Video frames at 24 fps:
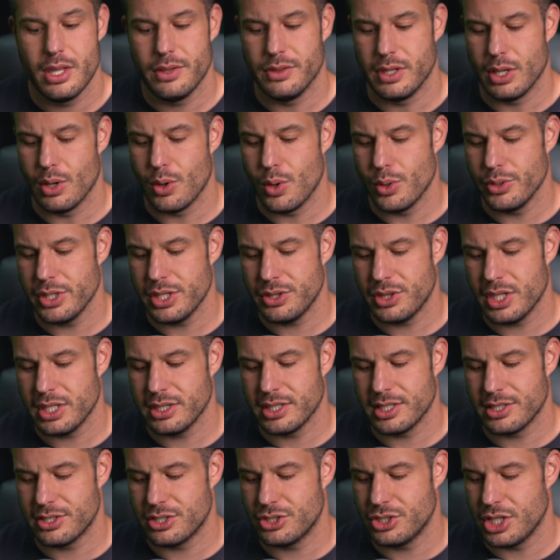The only thing
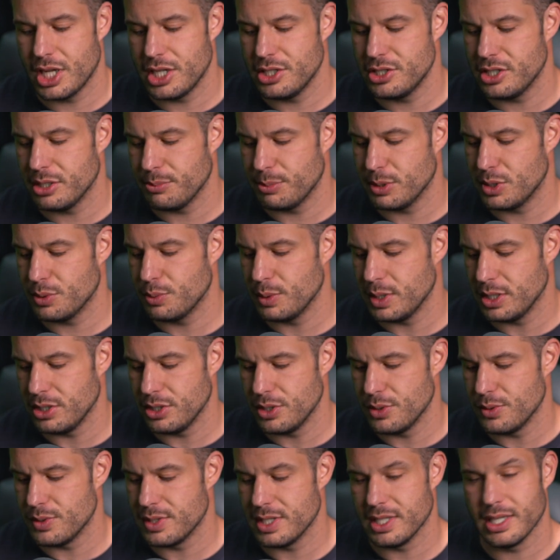that's changing between
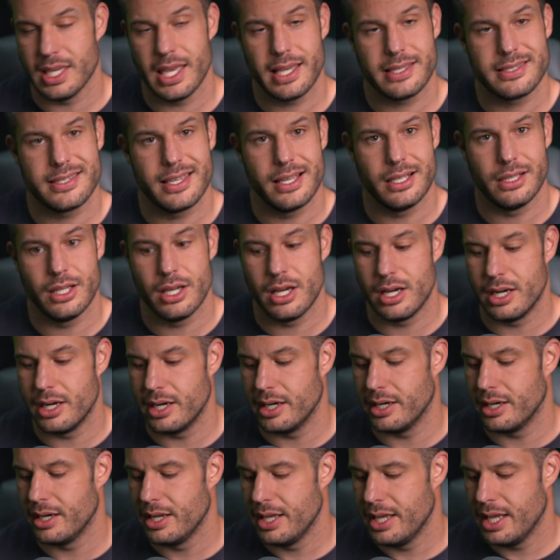using
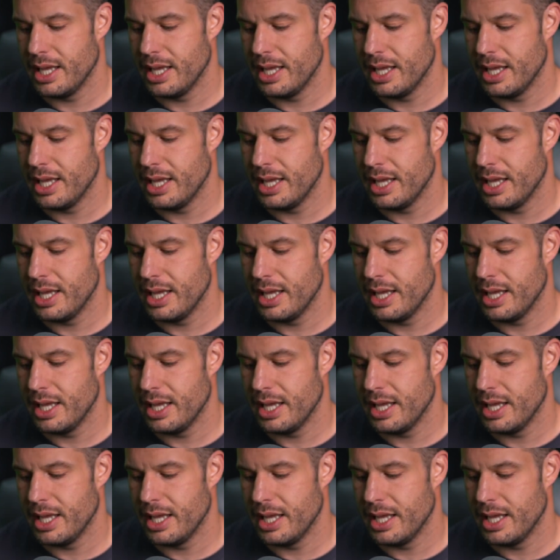XLR